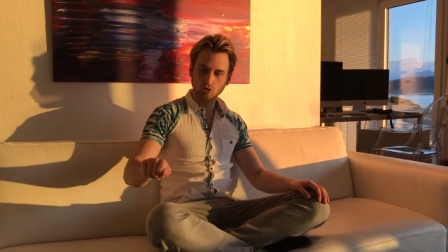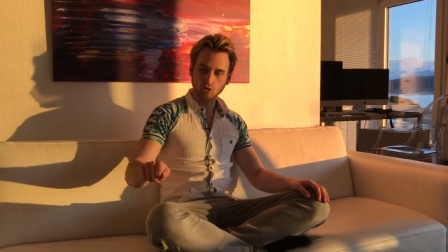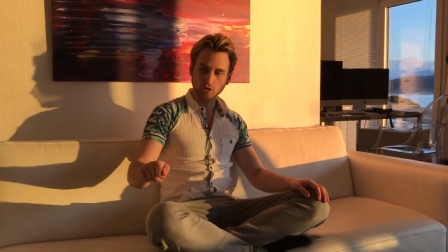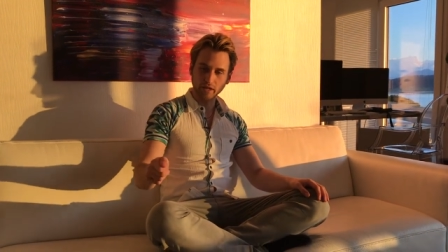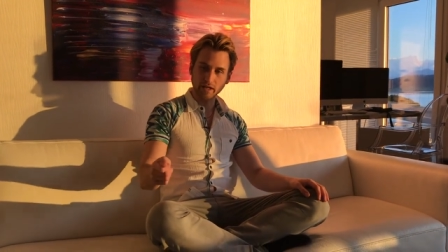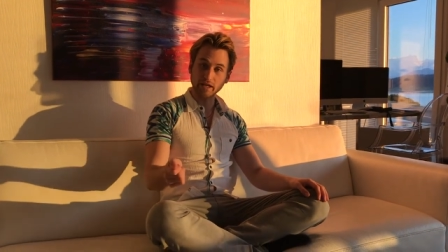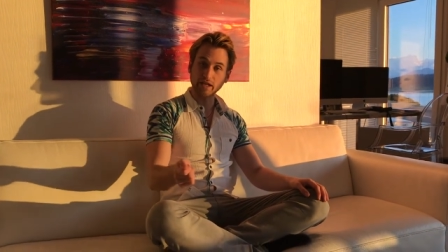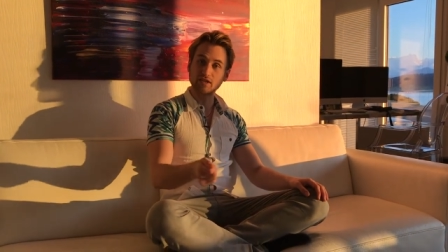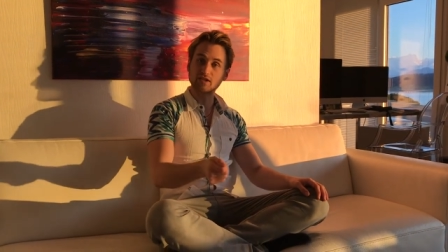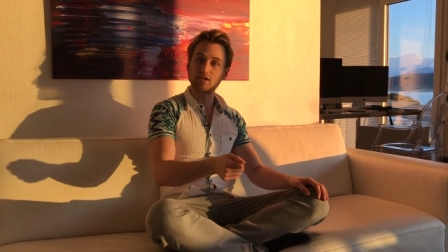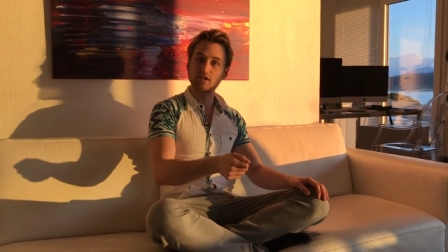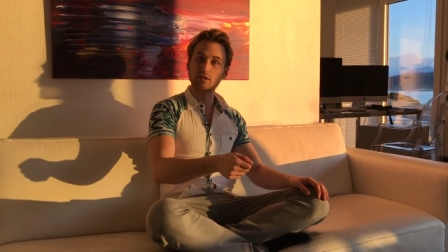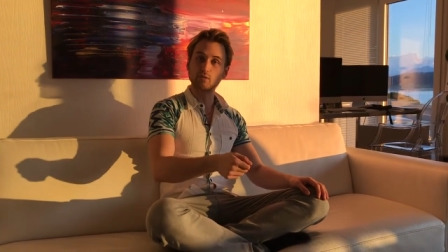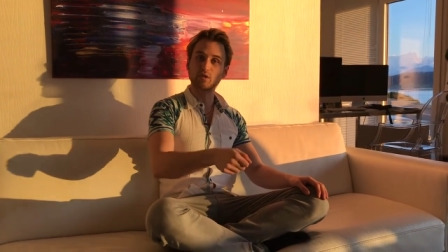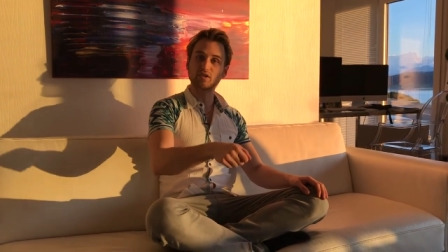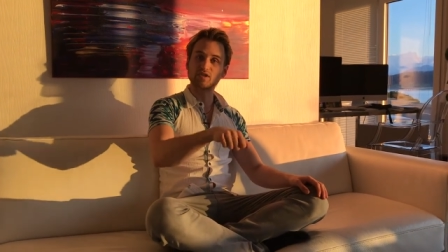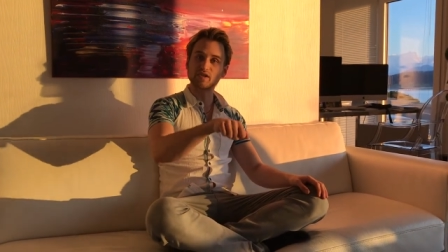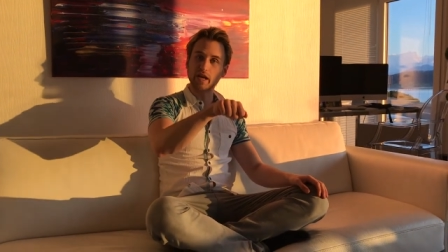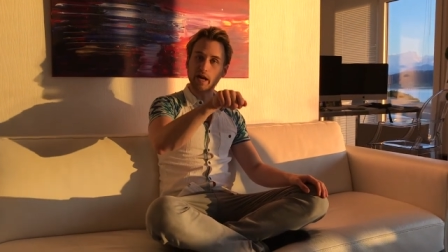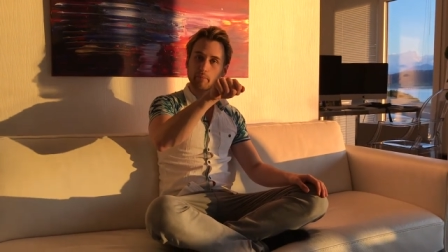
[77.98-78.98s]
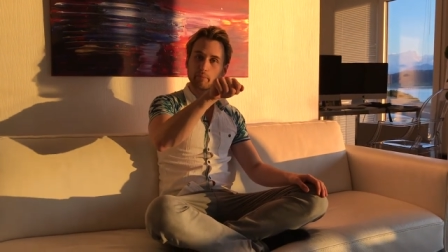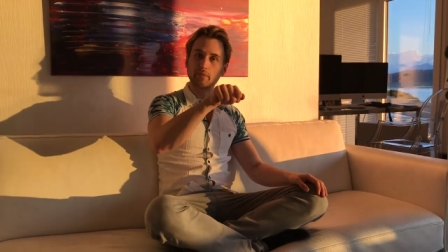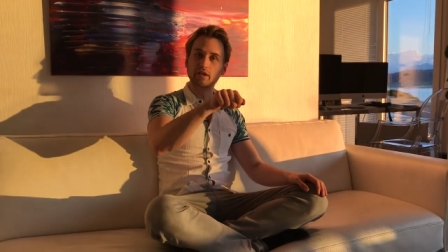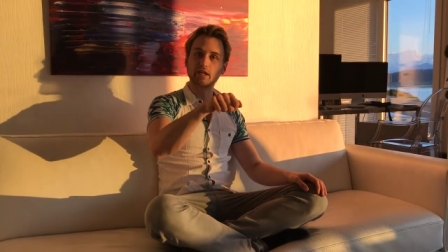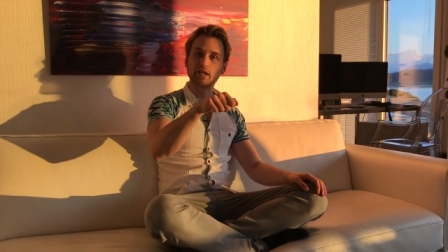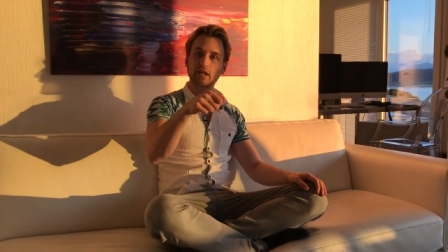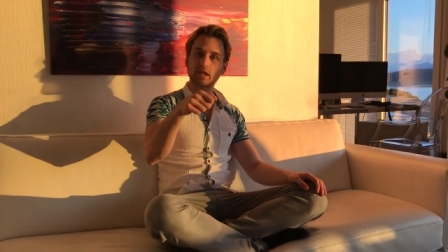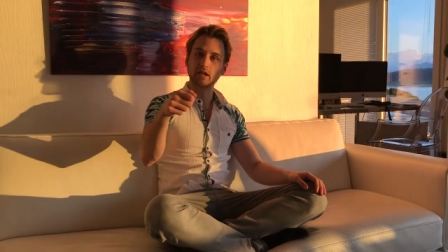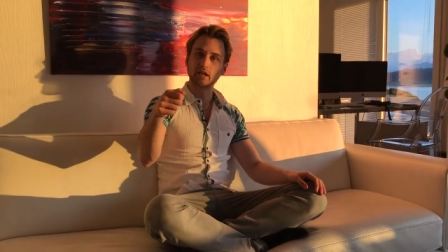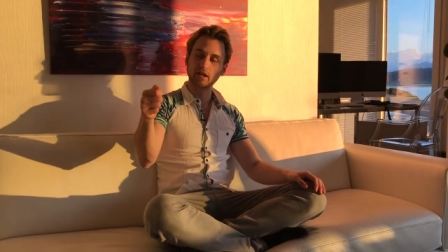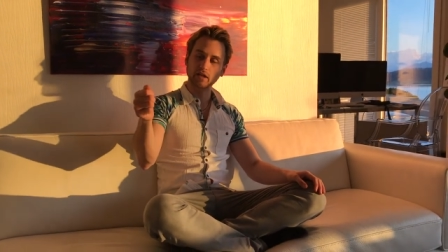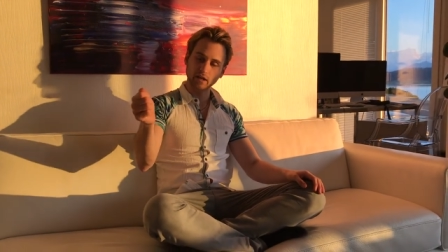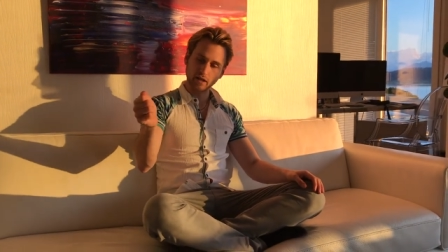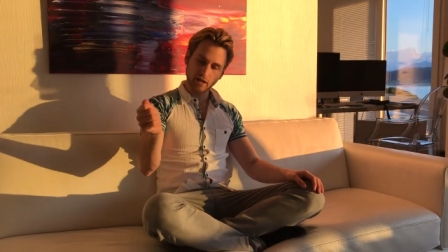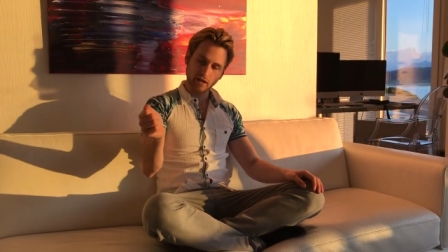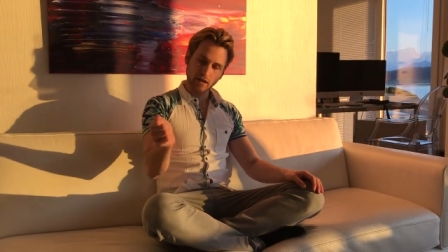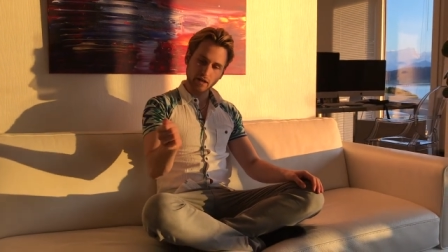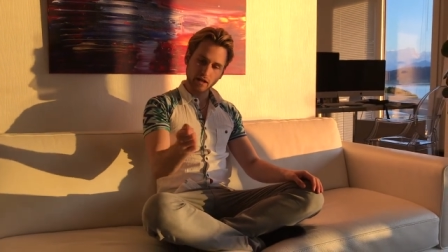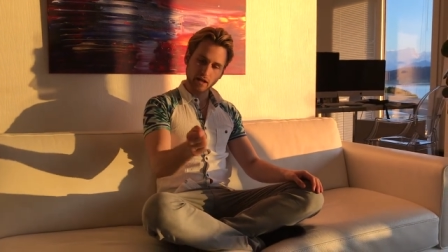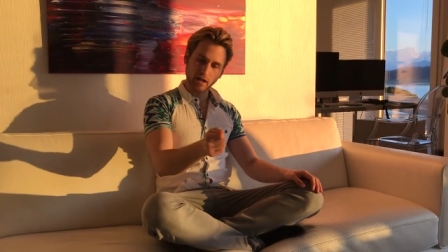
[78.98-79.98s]
And I see what's happening
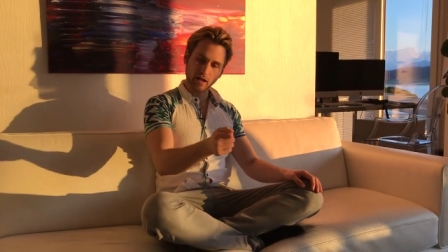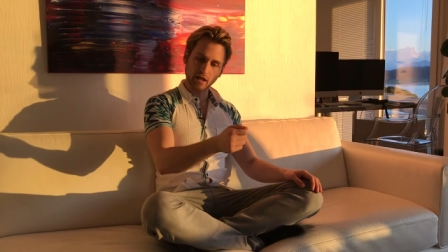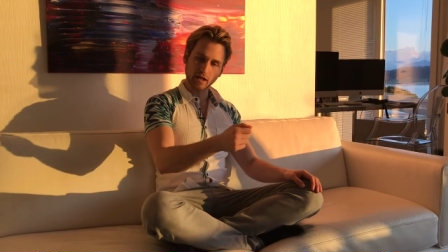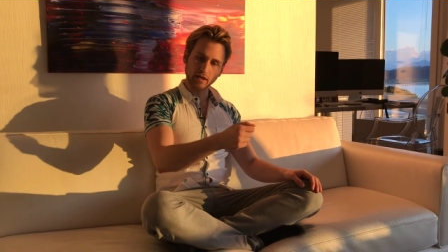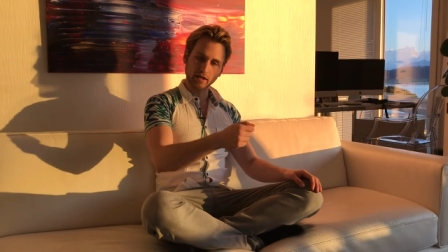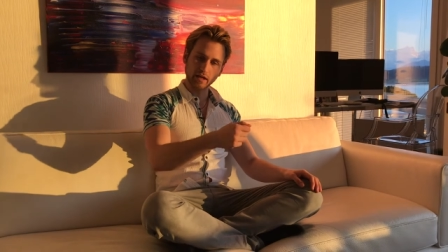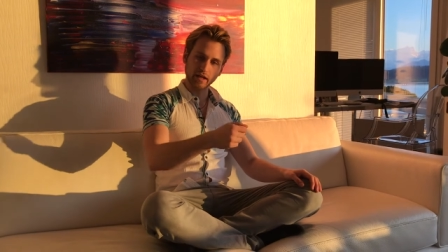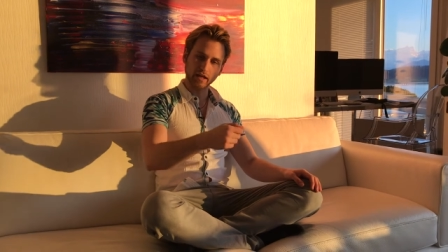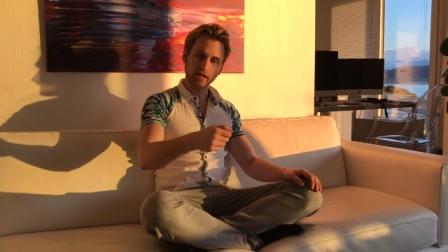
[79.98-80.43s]
and